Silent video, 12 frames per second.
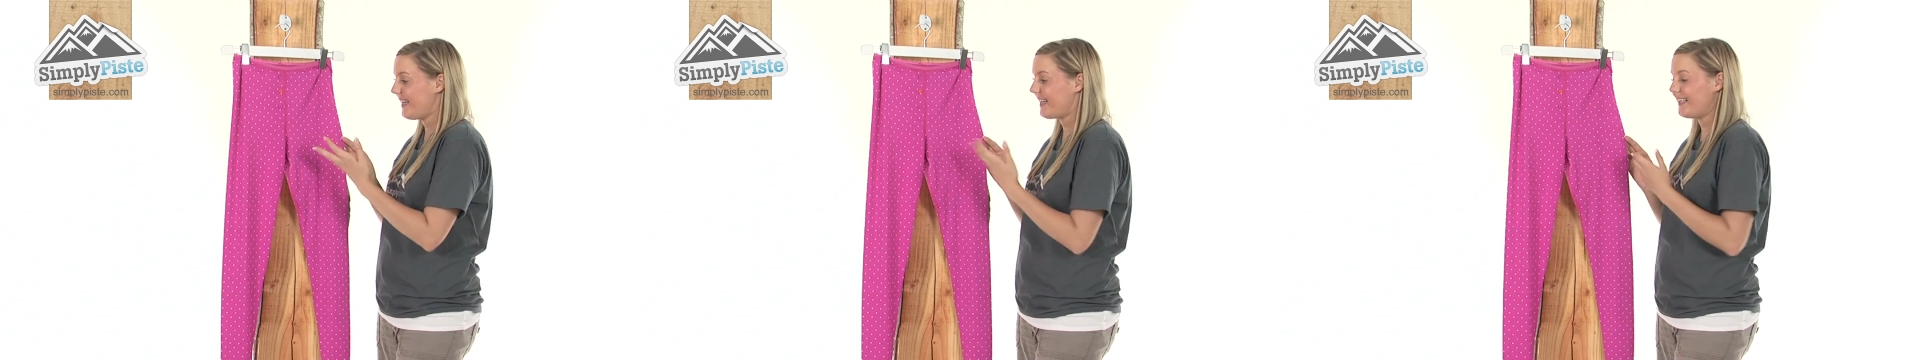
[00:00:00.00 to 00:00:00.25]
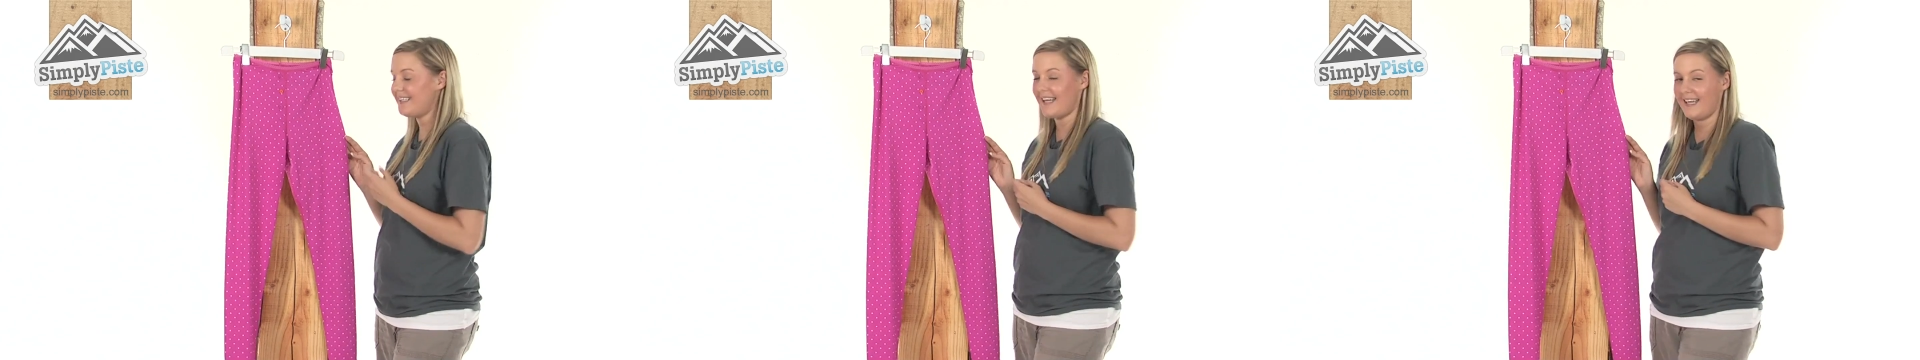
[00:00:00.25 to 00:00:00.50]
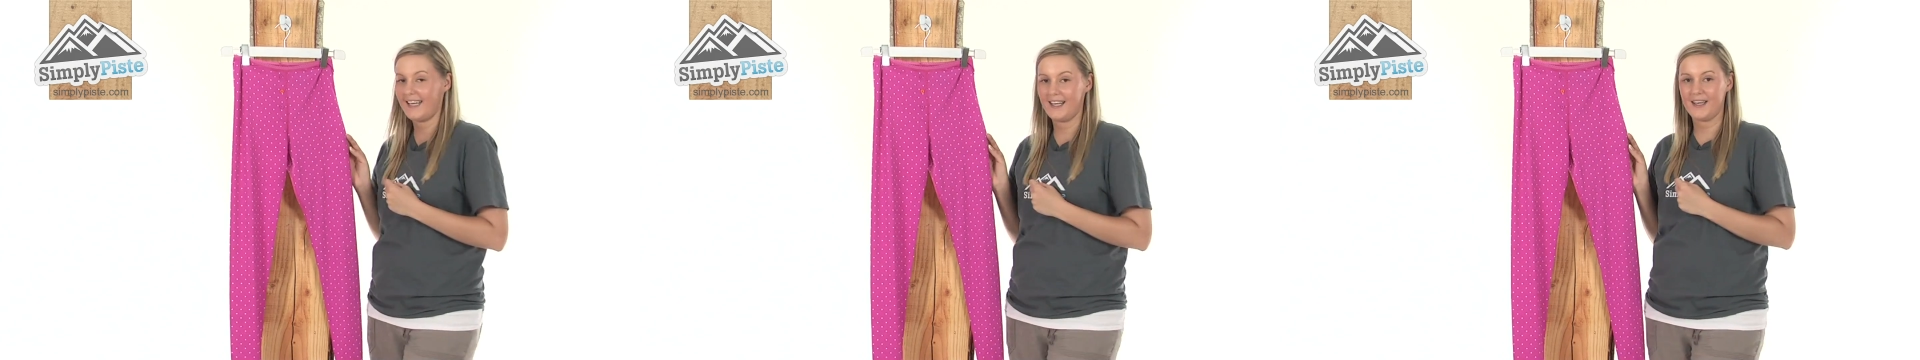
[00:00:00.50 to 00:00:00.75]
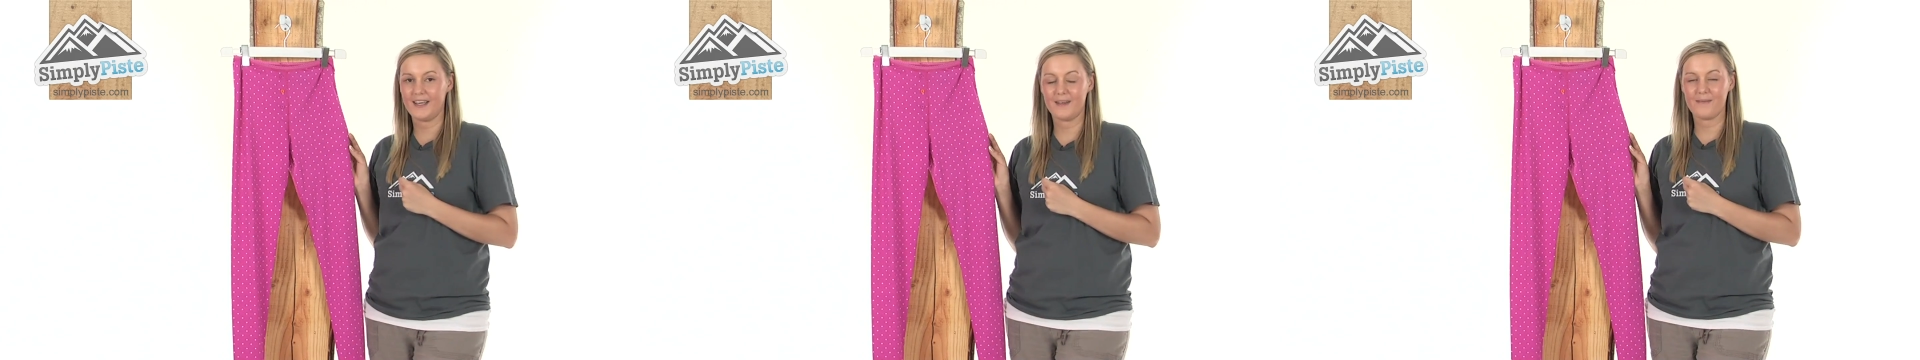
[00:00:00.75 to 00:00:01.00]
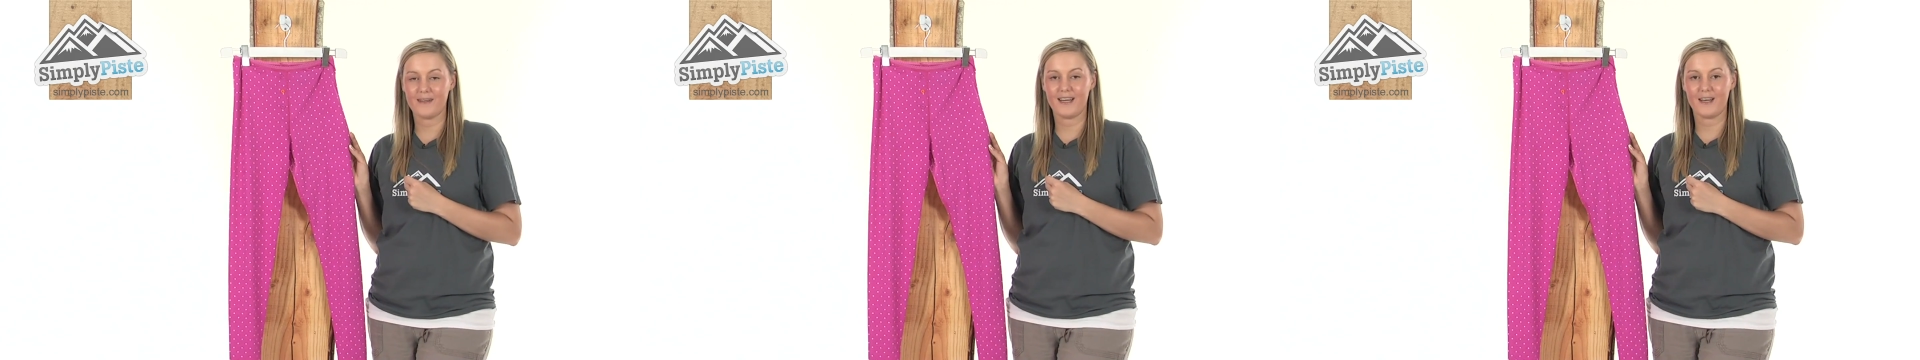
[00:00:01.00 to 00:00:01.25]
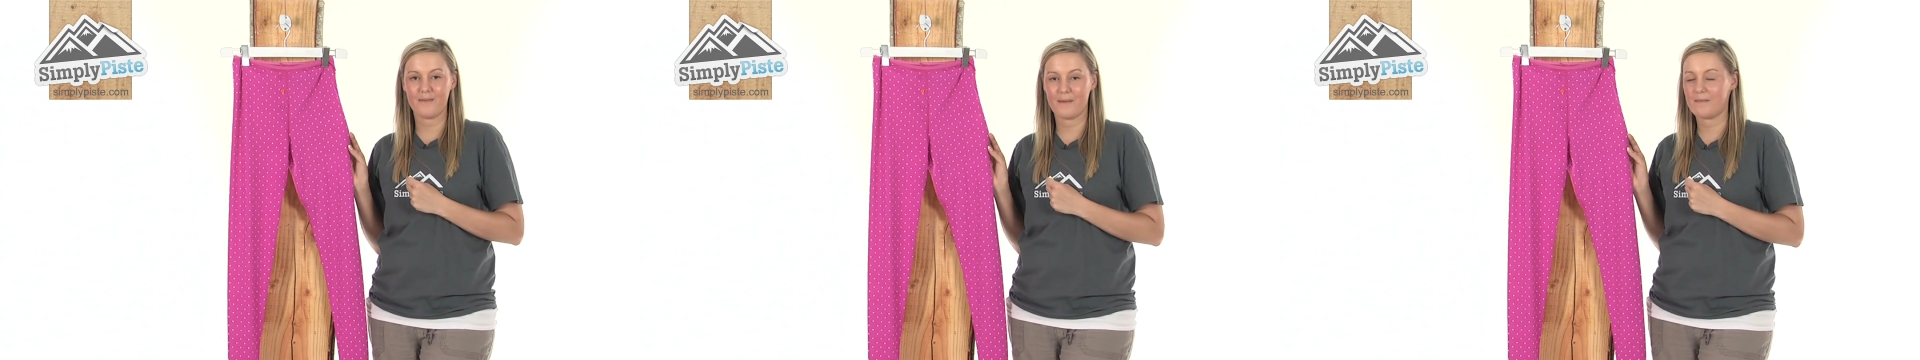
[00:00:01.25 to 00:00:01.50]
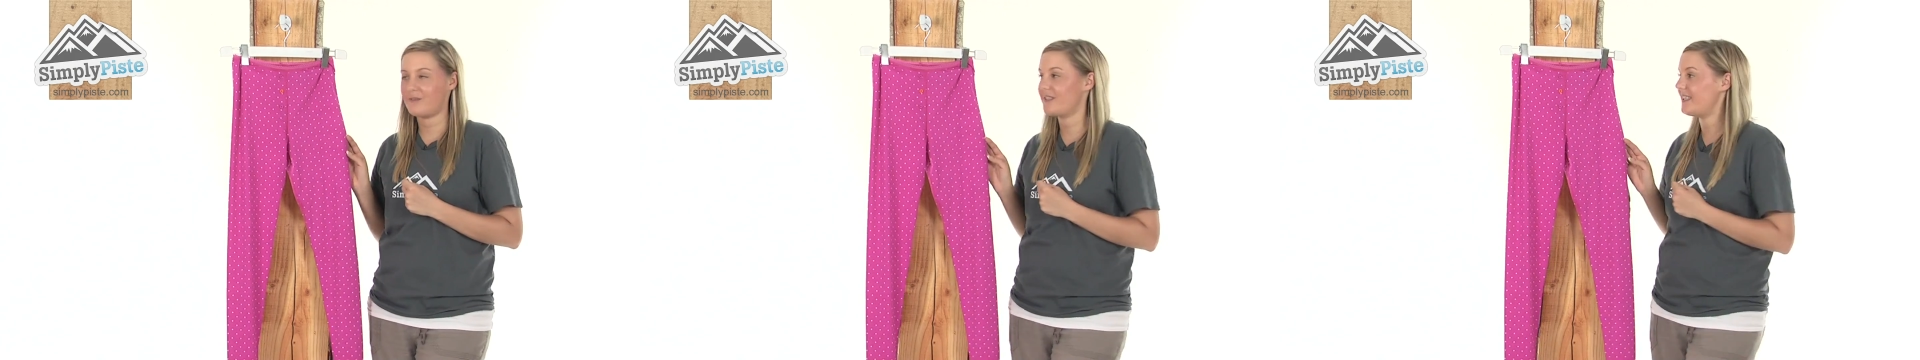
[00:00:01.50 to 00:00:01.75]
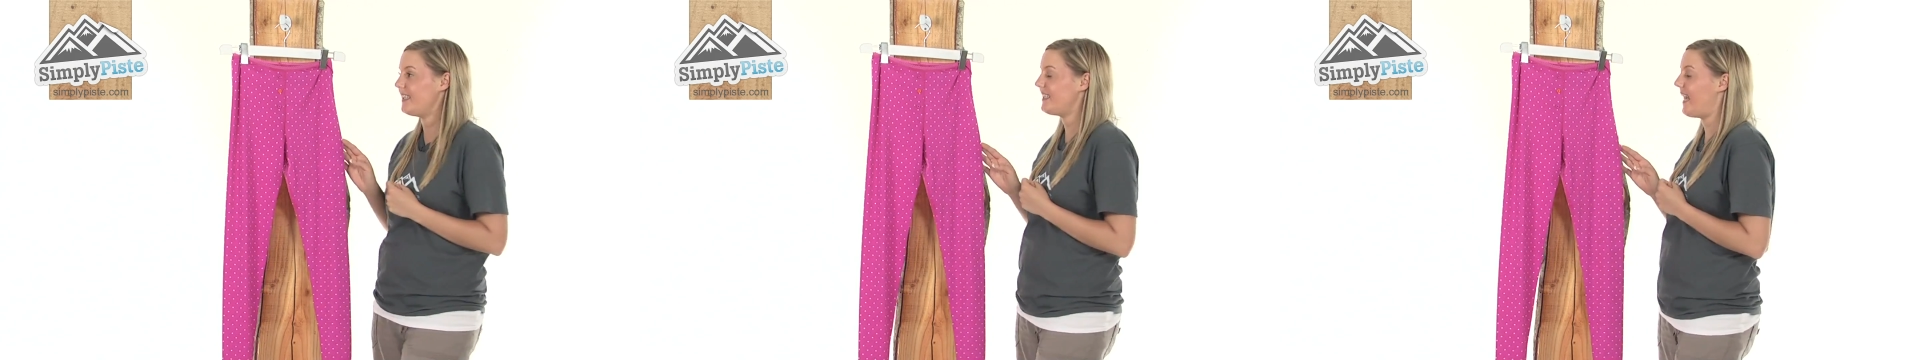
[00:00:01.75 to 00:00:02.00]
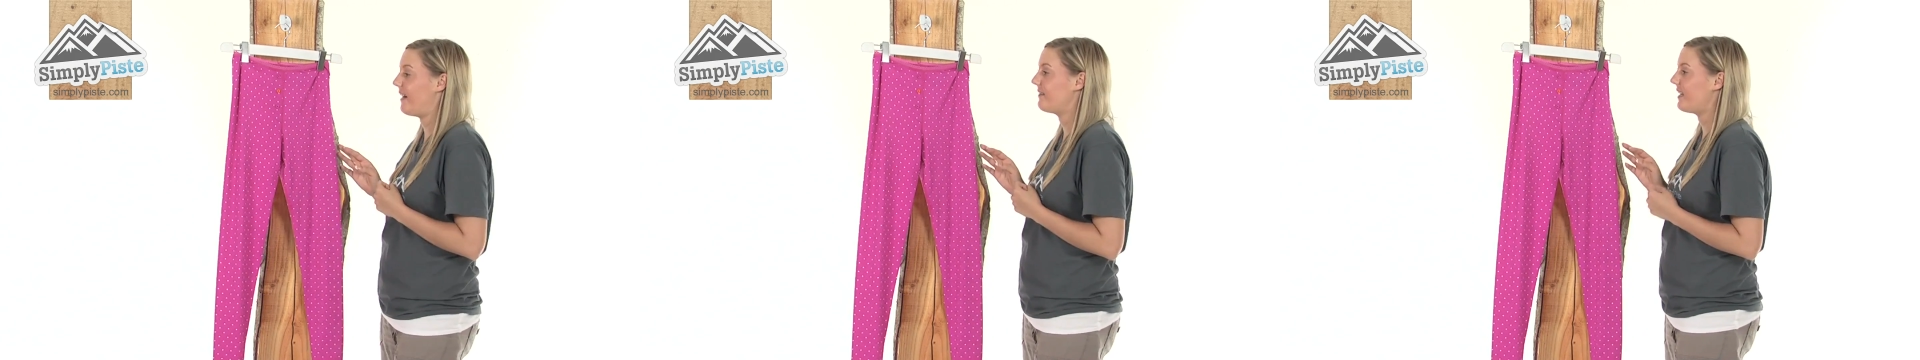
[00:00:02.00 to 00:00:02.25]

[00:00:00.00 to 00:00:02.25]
Going to take a look at them in a little bit more detail